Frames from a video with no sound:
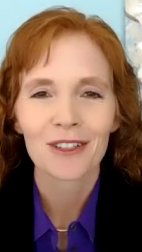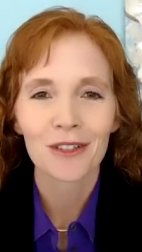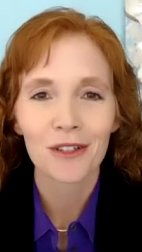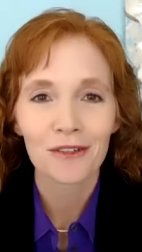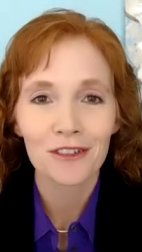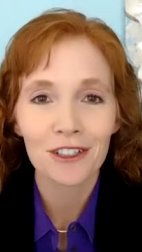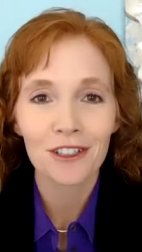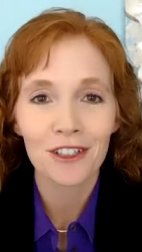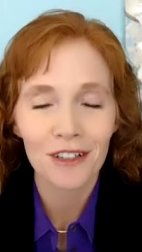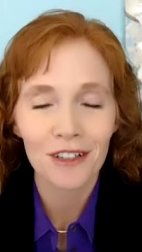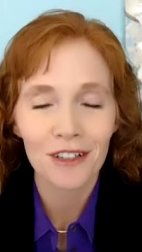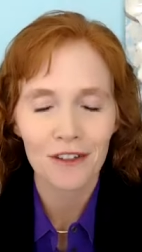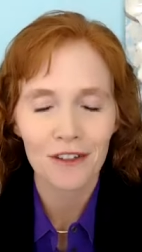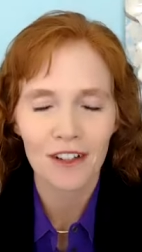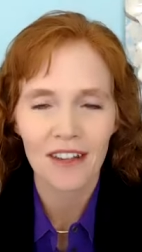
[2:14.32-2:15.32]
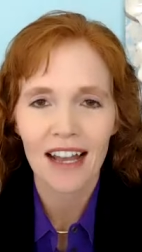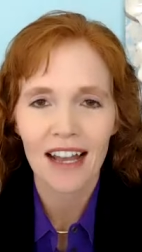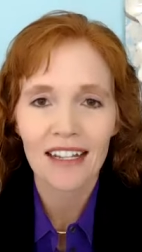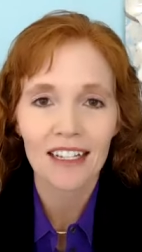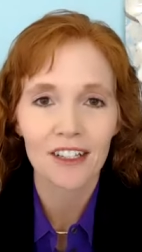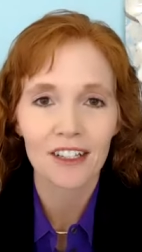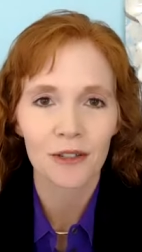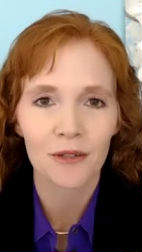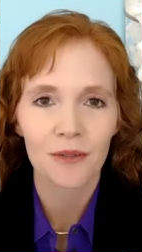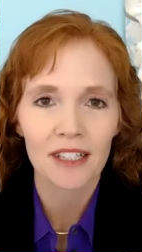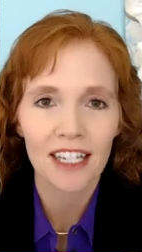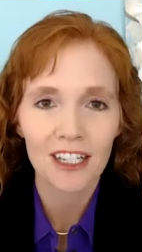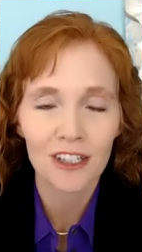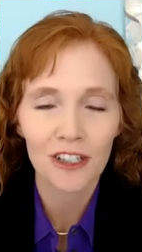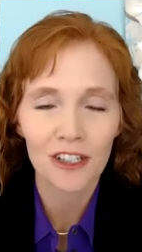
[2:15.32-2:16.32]
So if you're looking for that in your
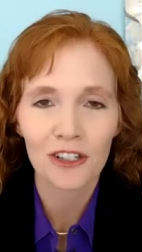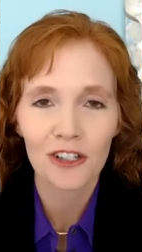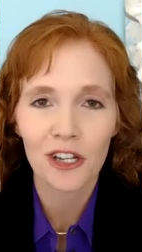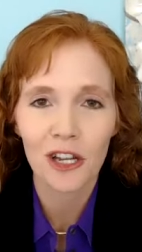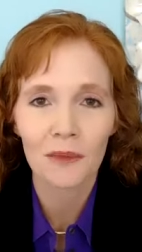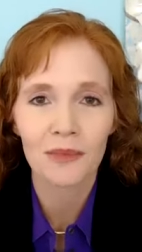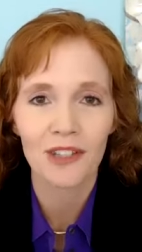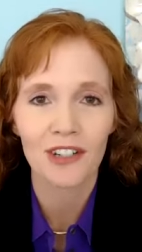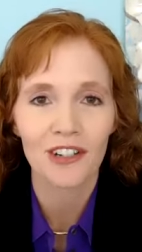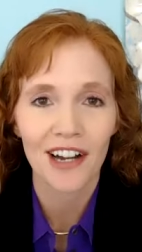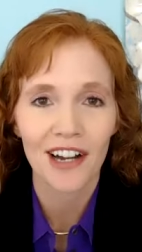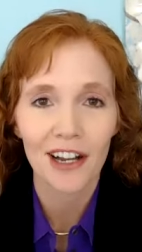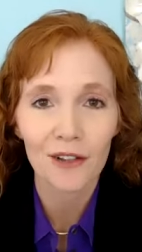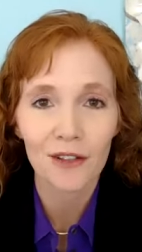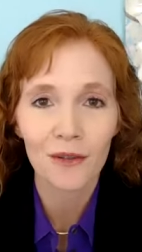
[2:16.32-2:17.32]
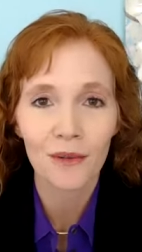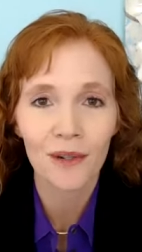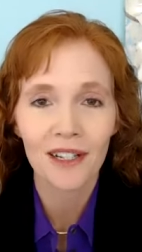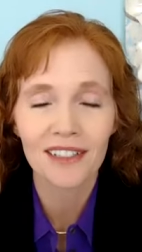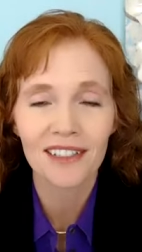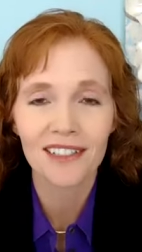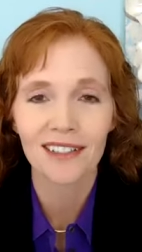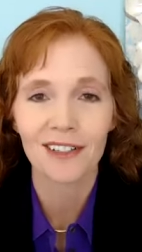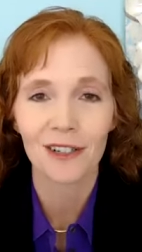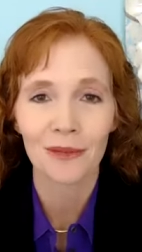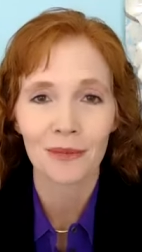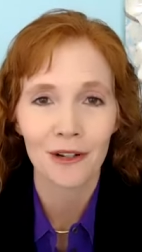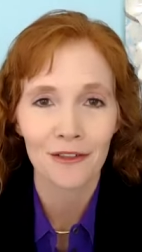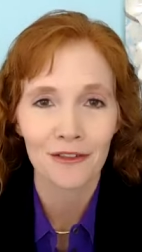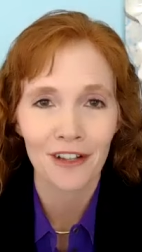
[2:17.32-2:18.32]
relationships, in your health and wellness, in
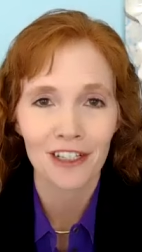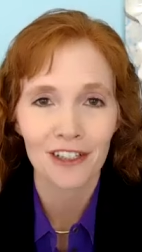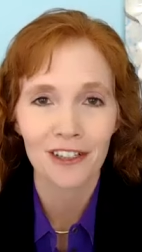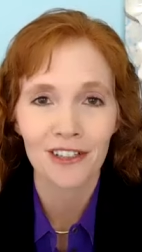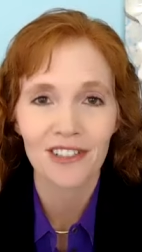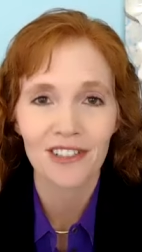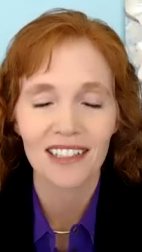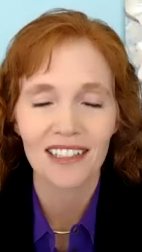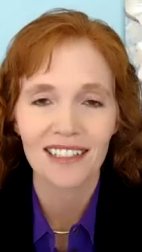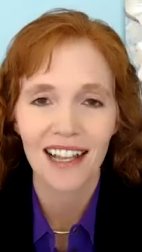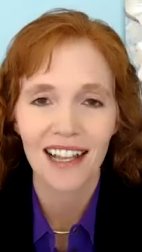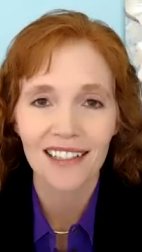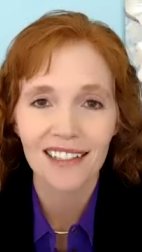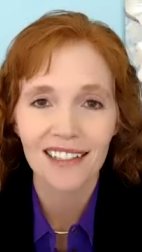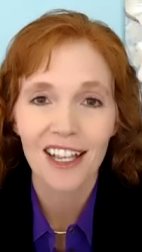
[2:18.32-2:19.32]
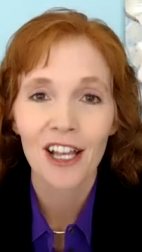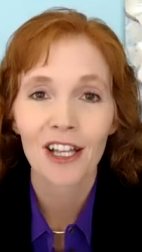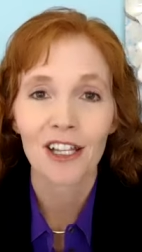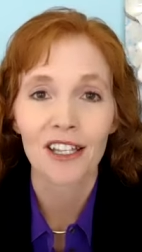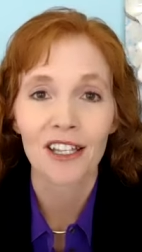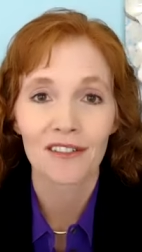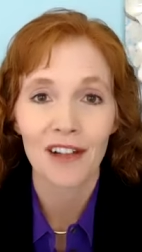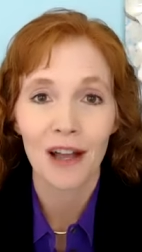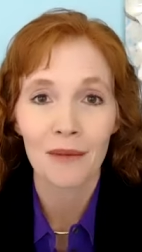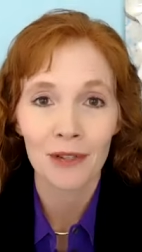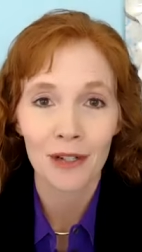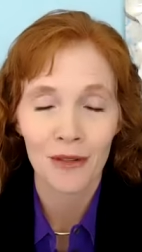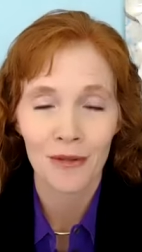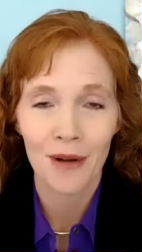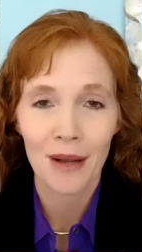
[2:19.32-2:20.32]
your professional success, you've come
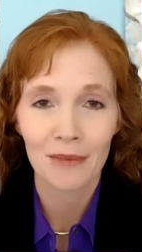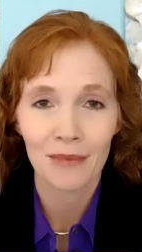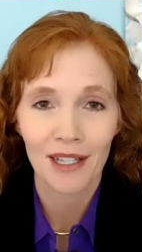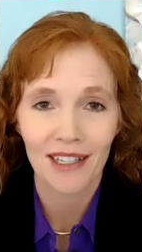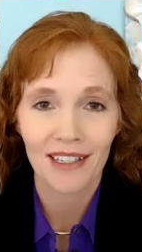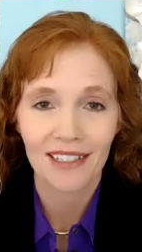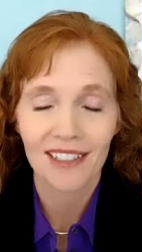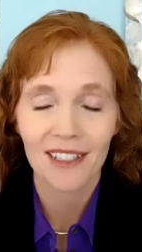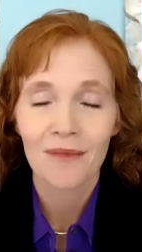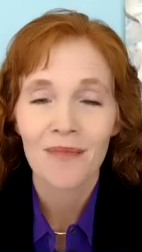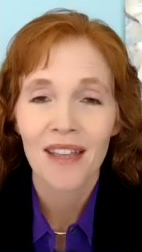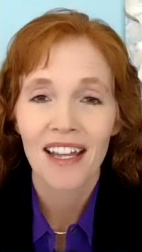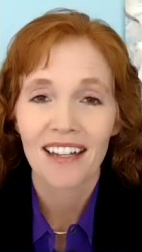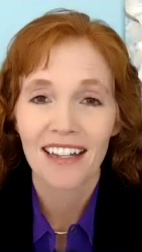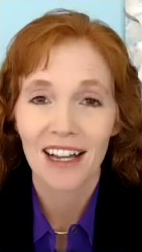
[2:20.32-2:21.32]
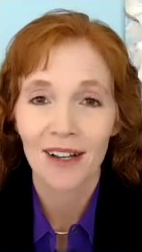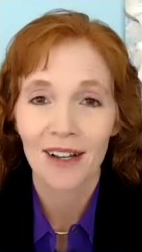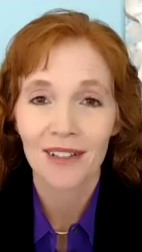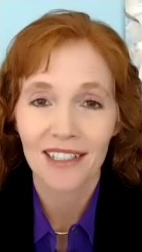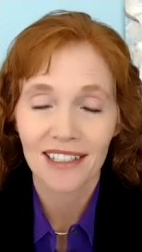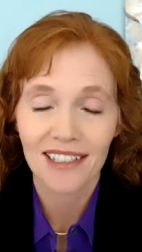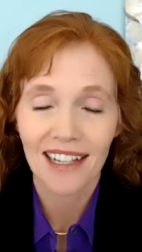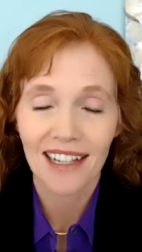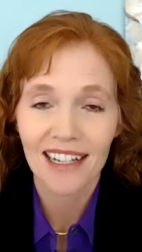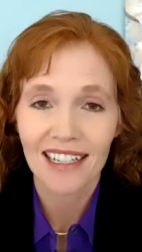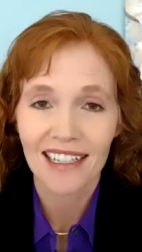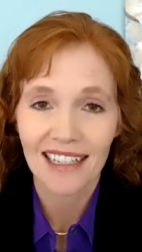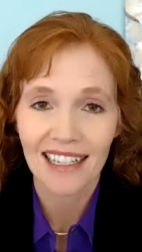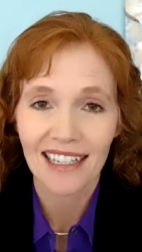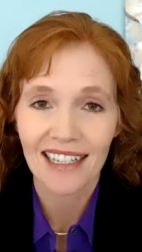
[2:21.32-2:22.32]
to the right place. Now, the
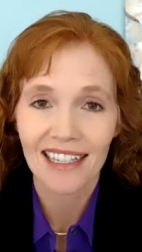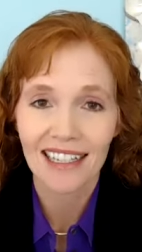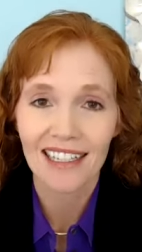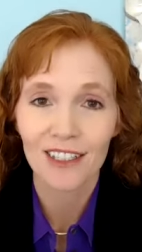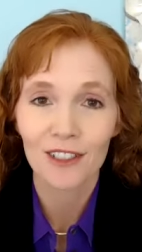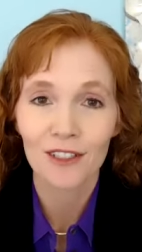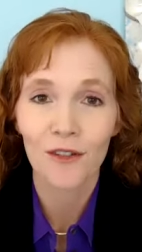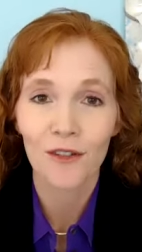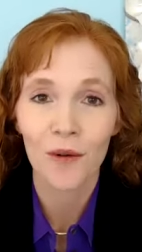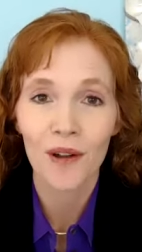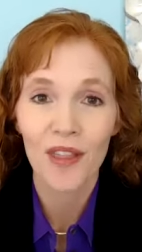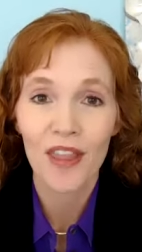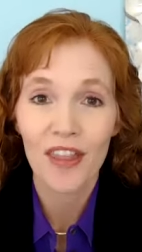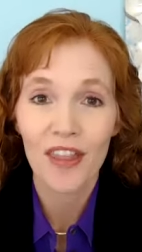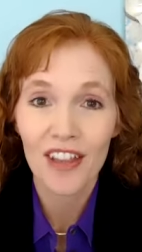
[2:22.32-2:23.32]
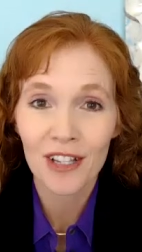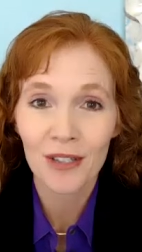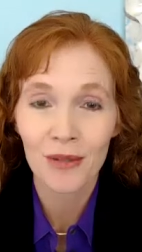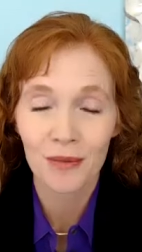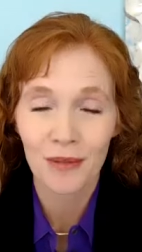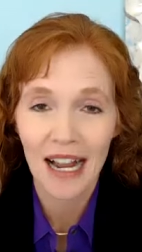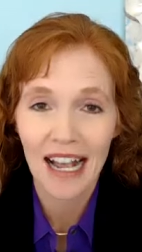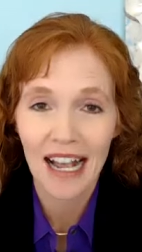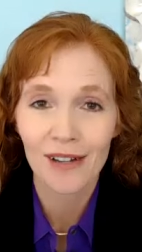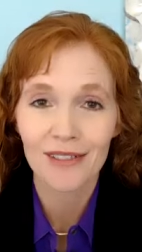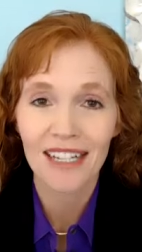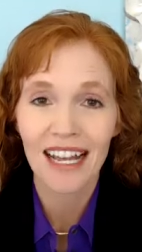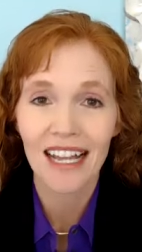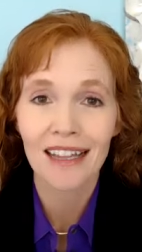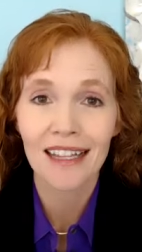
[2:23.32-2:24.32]
exciting thing is for this
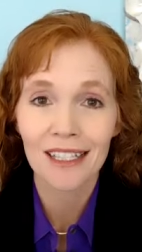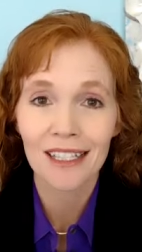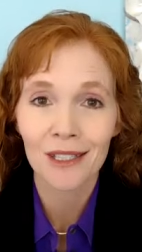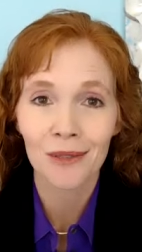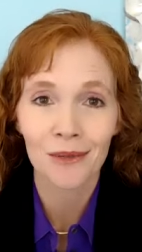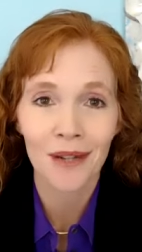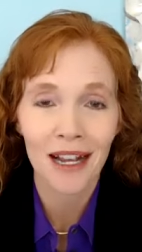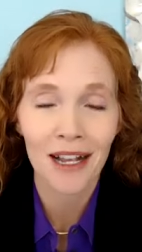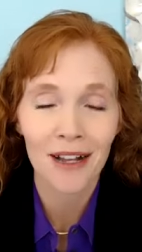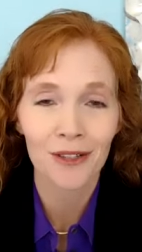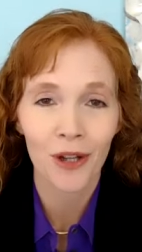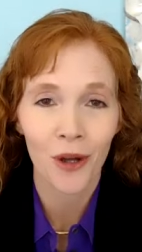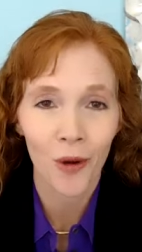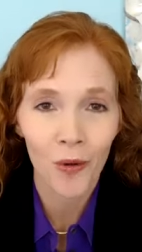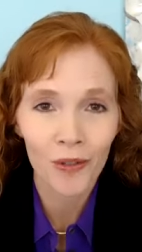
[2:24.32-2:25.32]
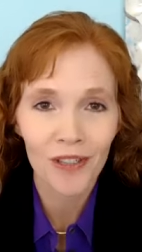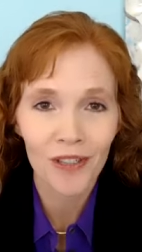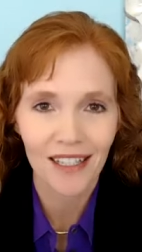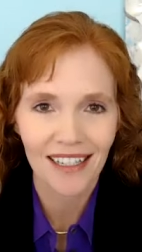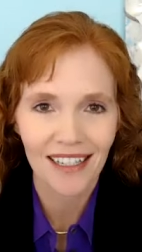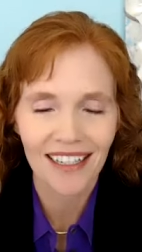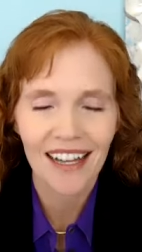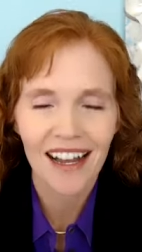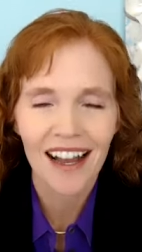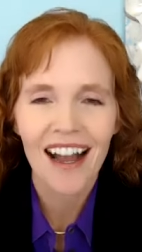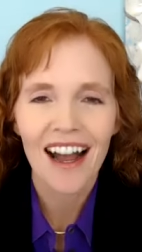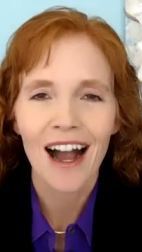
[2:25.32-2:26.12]
round and this round only,